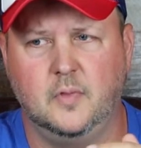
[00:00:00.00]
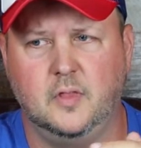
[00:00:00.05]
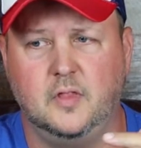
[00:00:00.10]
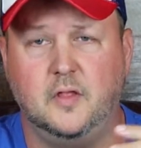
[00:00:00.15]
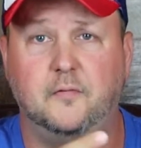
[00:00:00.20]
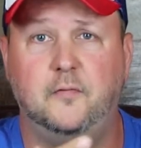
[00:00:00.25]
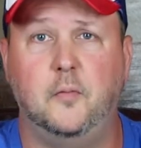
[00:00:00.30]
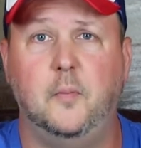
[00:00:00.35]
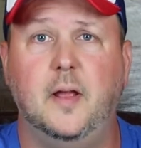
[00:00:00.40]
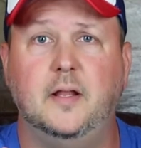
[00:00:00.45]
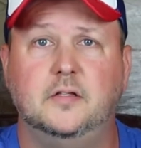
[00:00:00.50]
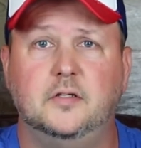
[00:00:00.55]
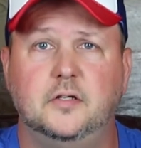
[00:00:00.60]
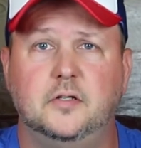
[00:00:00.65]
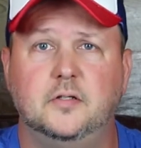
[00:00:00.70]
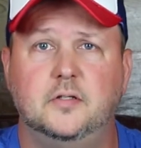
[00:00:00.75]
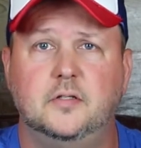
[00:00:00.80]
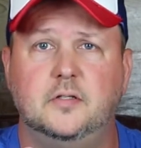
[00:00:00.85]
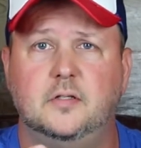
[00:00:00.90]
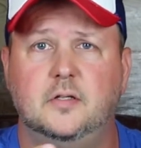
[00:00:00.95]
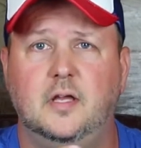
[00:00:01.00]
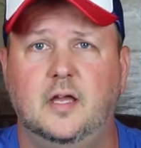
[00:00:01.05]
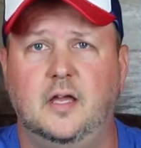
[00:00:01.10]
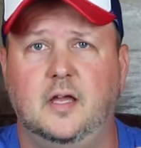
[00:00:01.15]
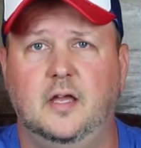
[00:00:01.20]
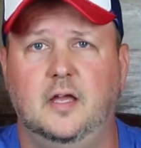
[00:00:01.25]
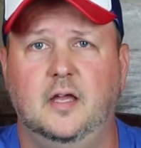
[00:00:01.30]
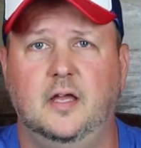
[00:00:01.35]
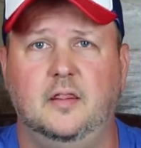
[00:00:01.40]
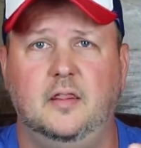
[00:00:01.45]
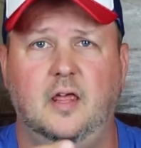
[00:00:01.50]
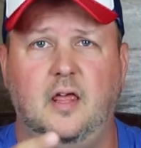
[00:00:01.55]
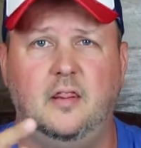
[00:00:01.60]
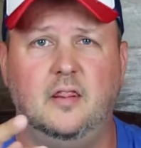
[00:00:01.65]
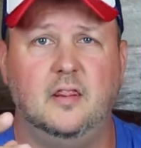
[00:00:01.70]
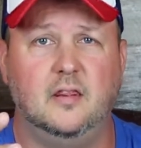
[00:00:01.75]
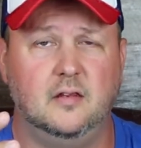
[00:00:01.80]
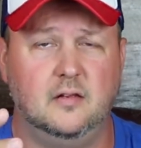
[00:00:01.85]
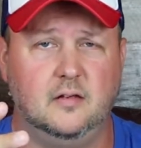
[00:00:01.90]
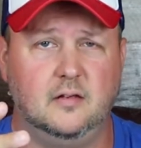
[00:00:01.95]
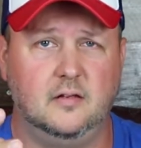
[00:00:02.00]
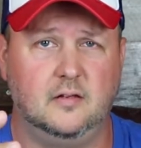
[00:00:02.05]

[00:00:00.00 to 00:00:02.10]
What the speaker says: fermenters, and